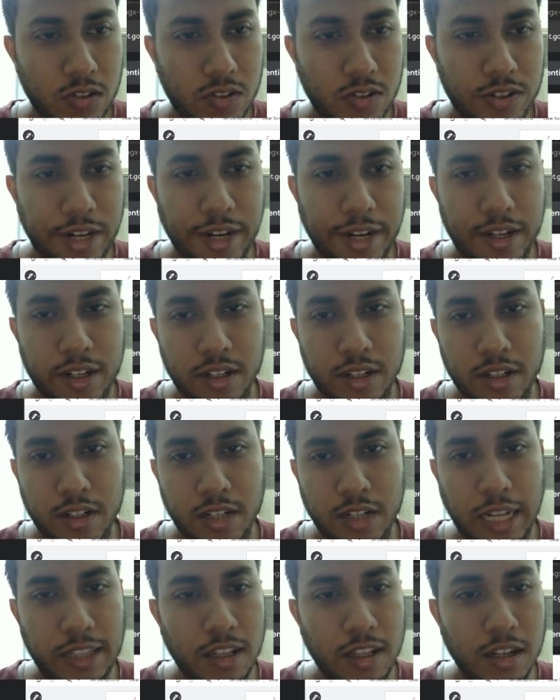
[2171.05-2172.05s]
right?
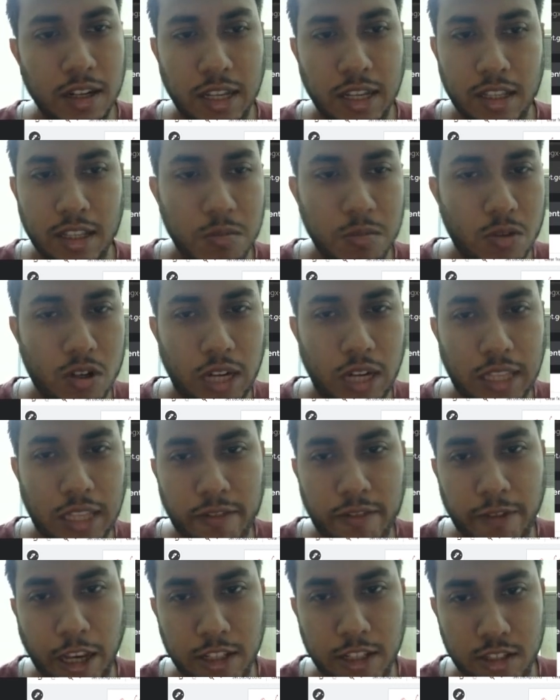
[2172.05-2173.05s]
Nothing more,
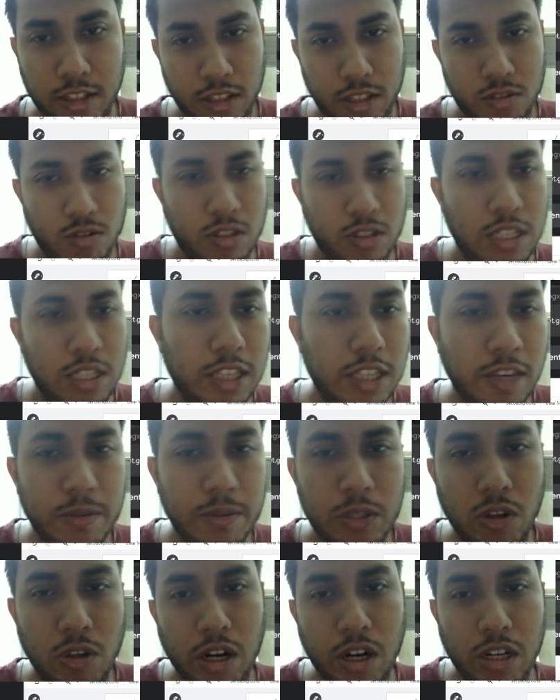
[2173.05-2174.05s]
nothing fancy. So this gives
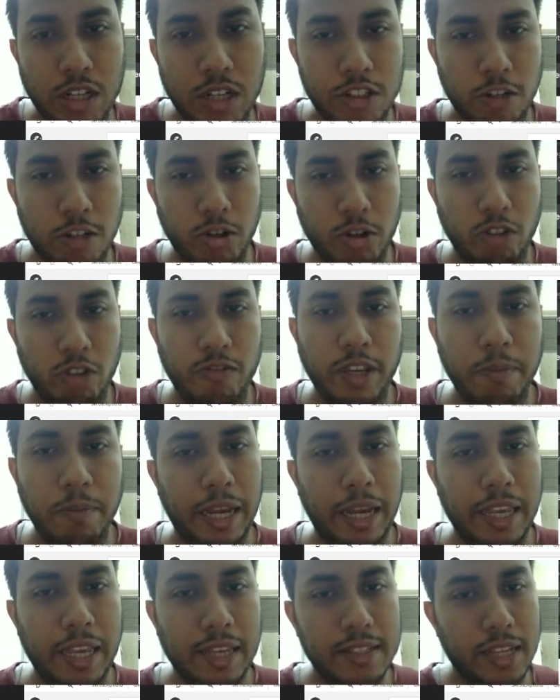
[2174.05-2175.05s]
you a relation between v
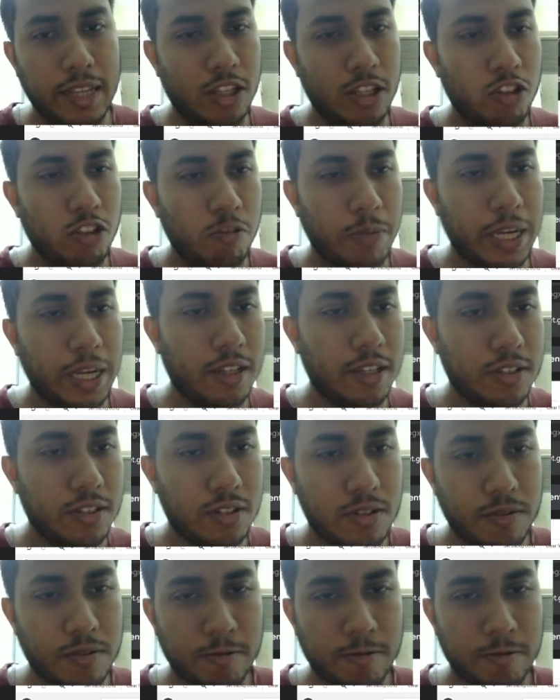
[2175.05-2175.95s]
pi s and q pi s.